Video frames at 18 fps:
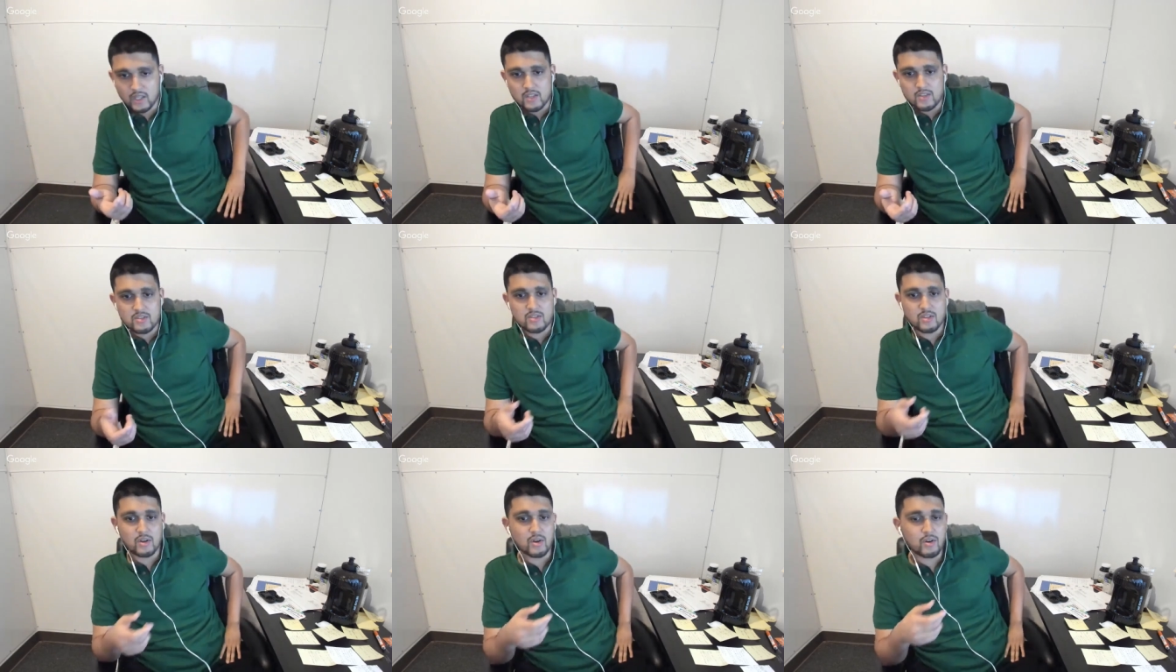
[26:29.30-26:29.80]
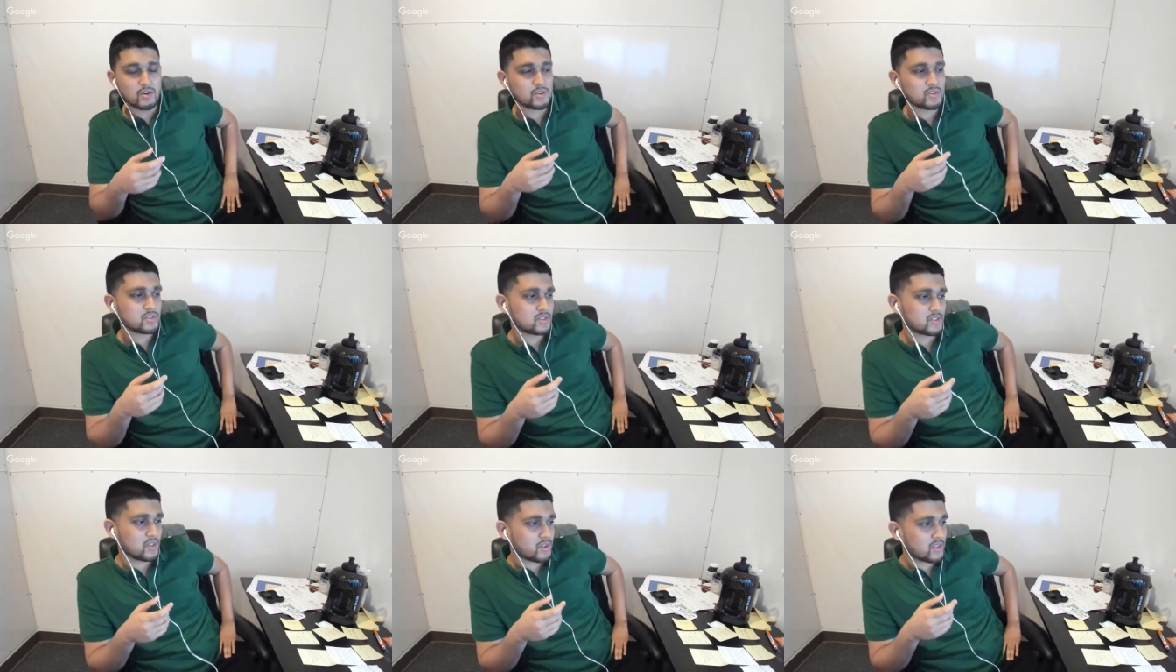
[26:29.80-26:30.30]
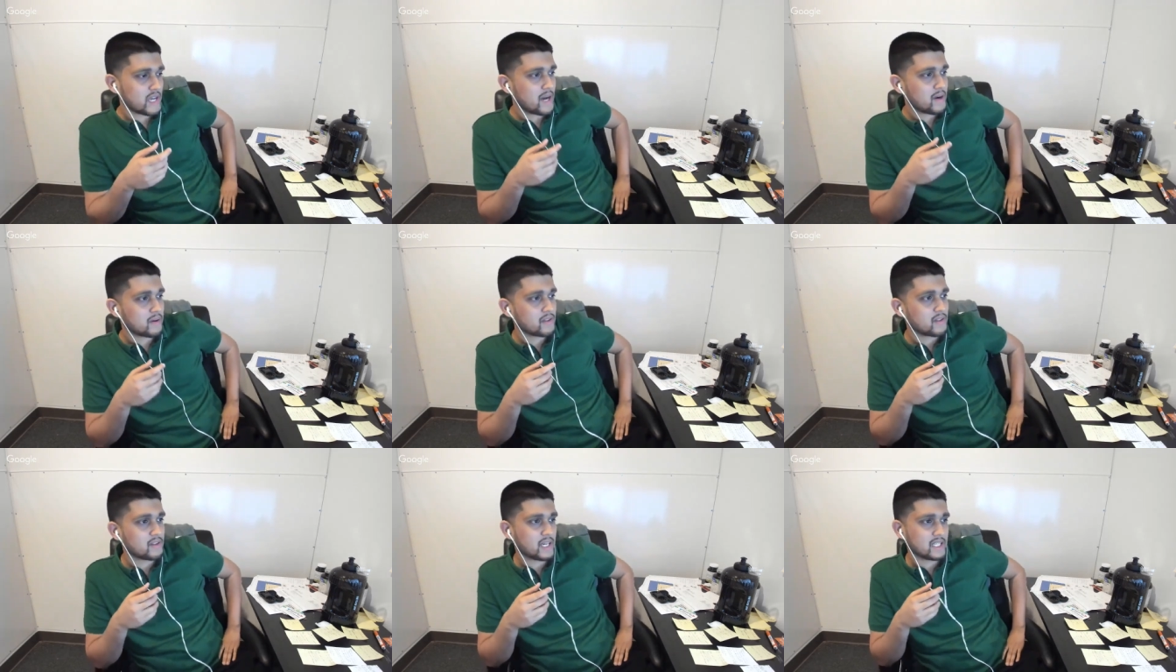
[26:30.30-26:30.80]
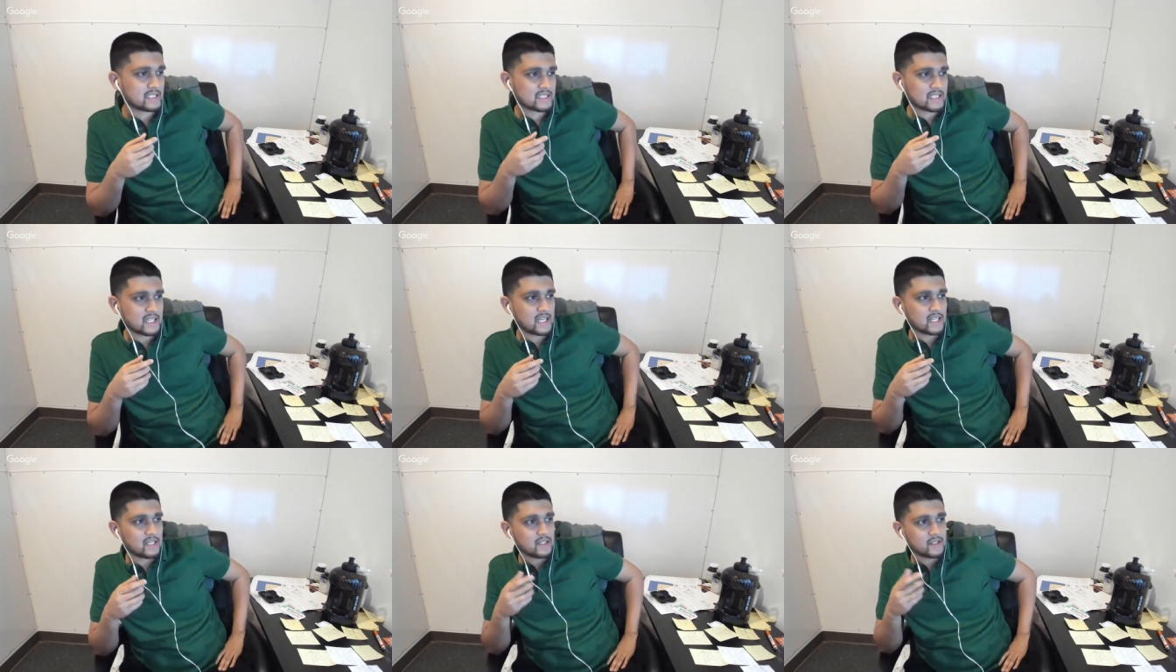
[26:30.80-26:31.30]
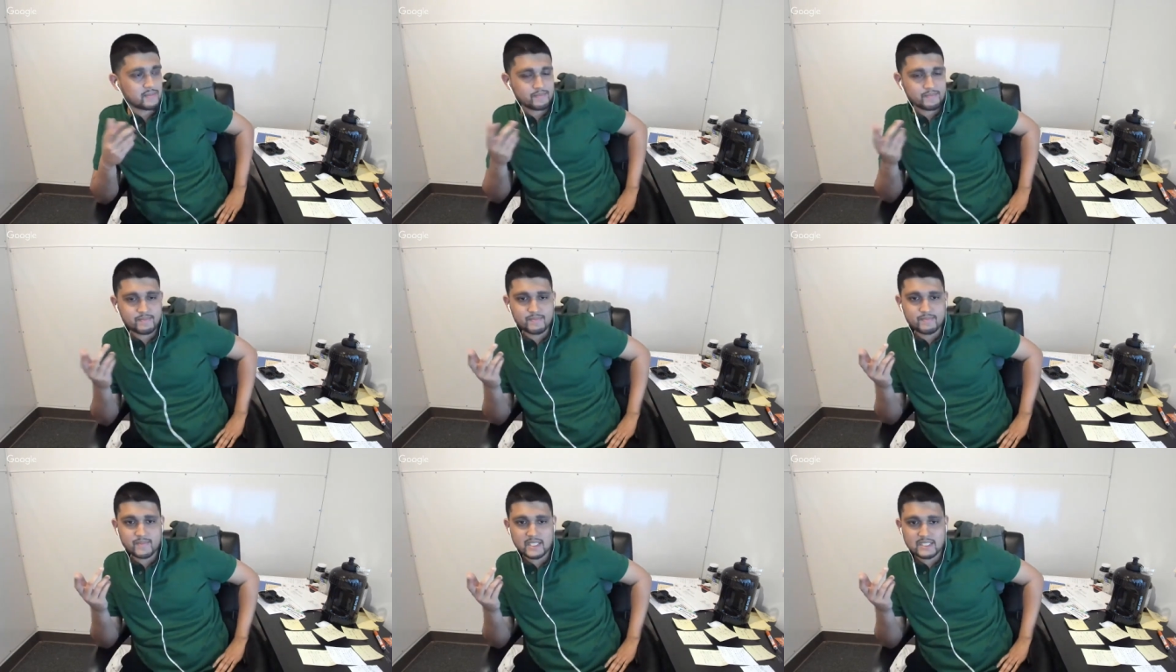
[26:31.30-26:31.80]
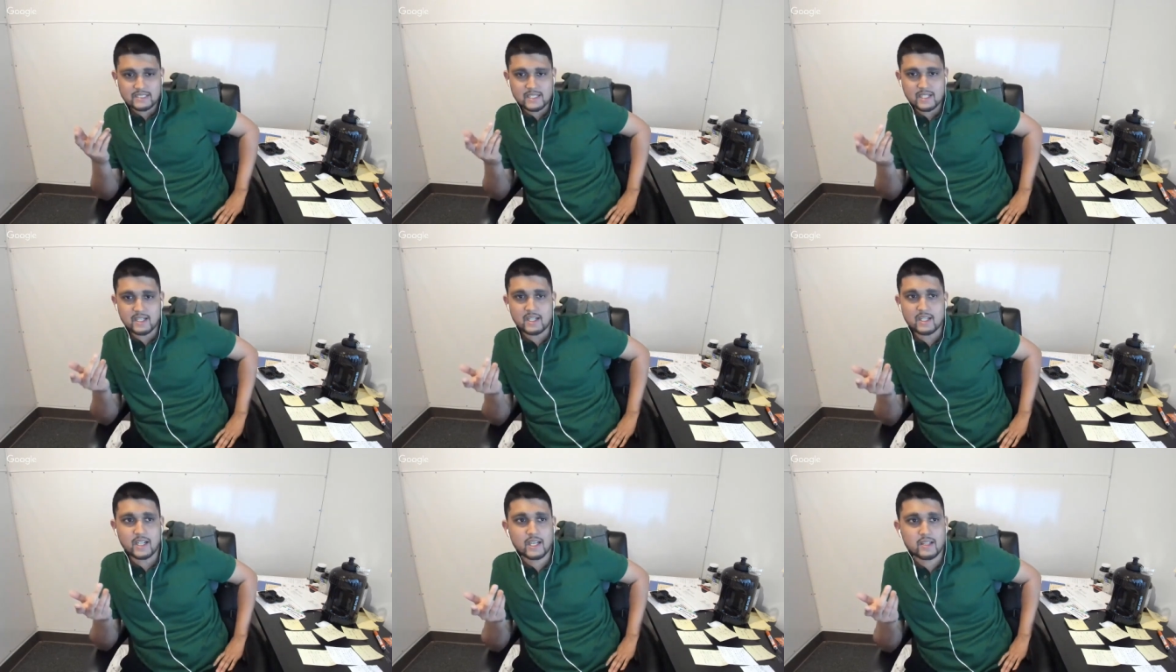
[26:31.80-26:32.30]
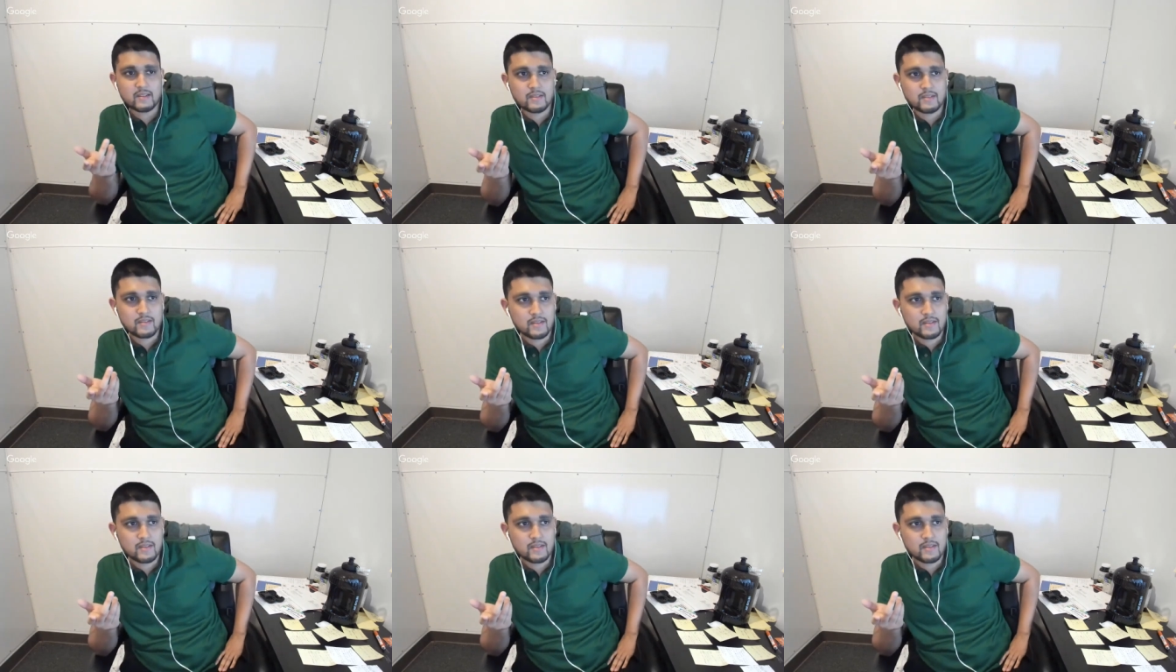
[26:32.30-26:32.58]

So, so that, that's kind of, that's kind of like,